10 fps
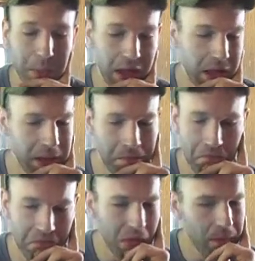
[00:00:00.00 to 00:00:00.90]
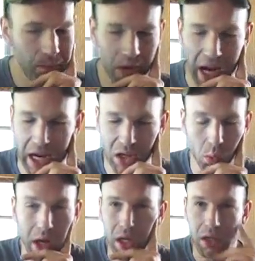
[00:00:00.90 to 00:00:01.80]
me days,
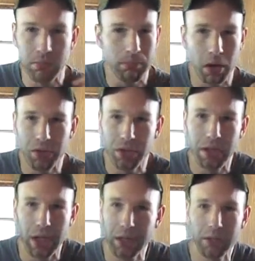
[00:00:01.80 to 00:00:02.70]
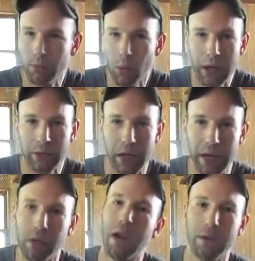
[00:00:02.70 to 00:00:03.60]
weeks, months. It's whenever I
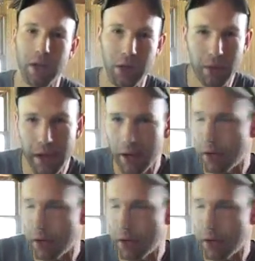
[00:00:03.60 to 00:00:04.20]
get around to doing it,